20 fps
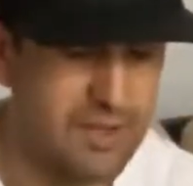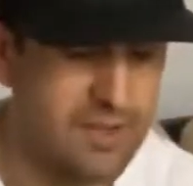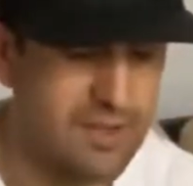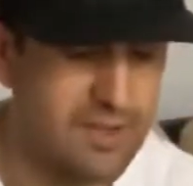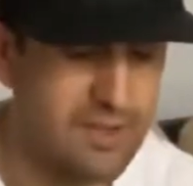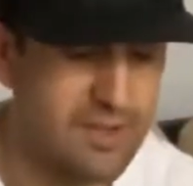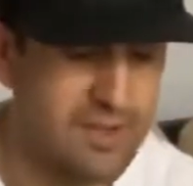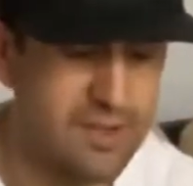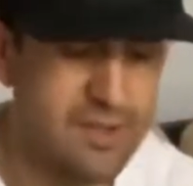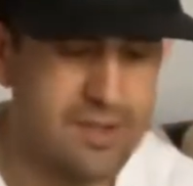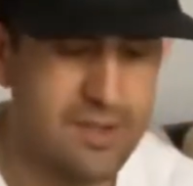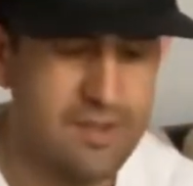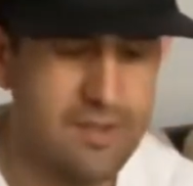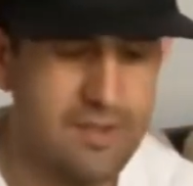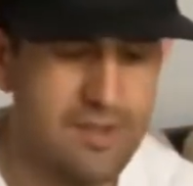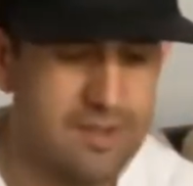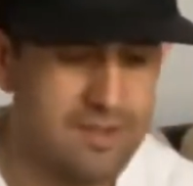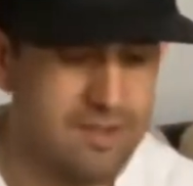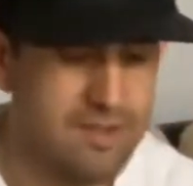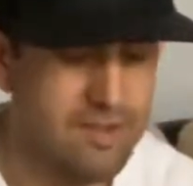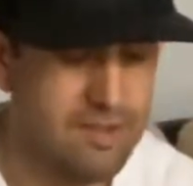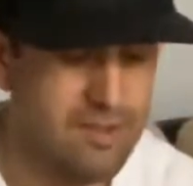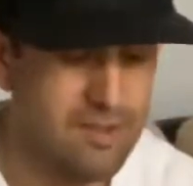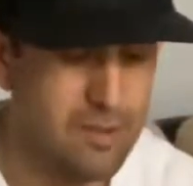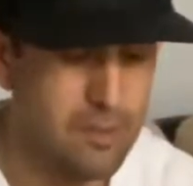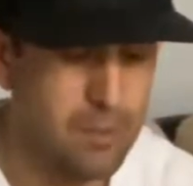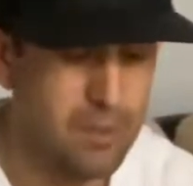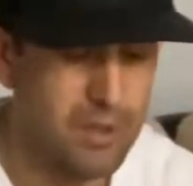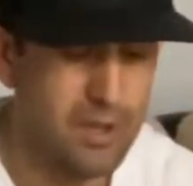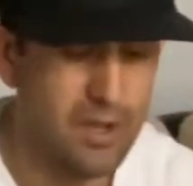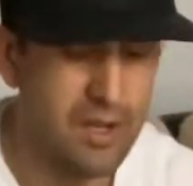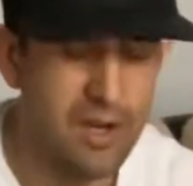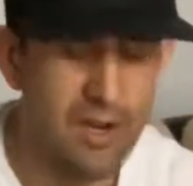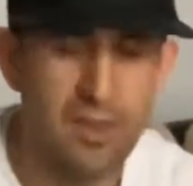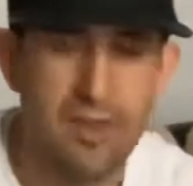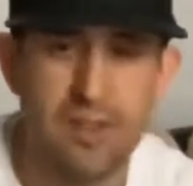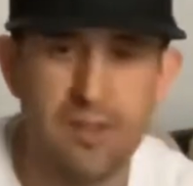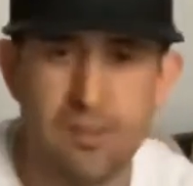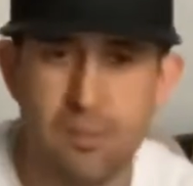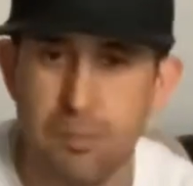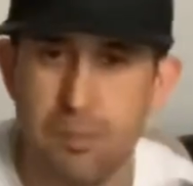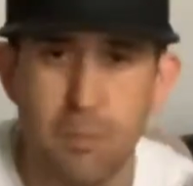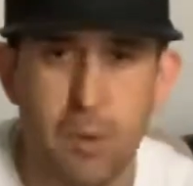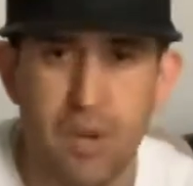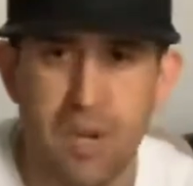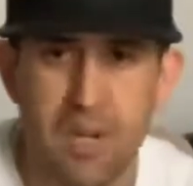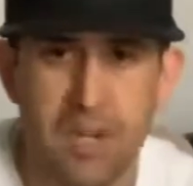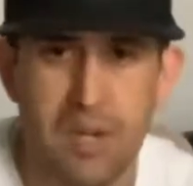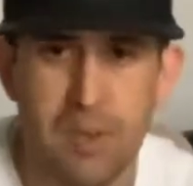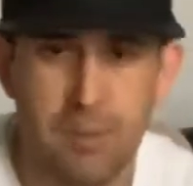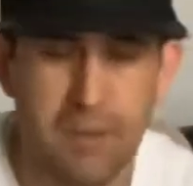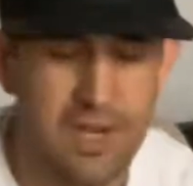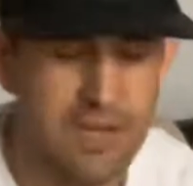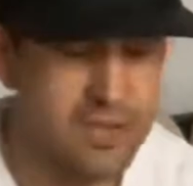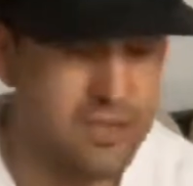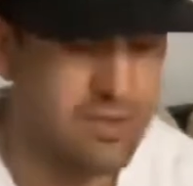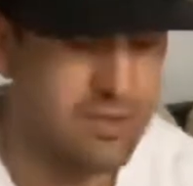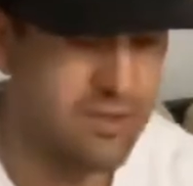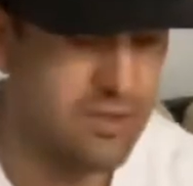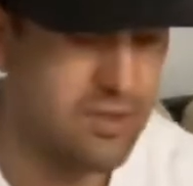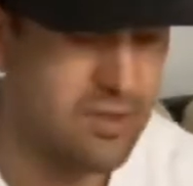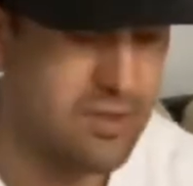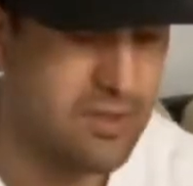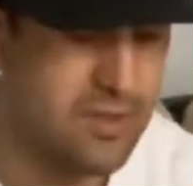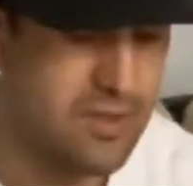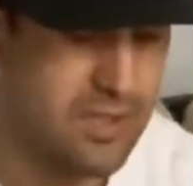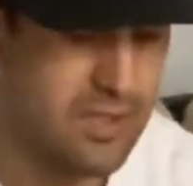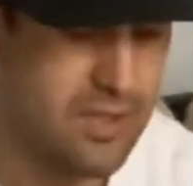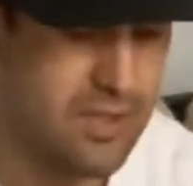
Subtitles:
that they put a lot of this marketing major, so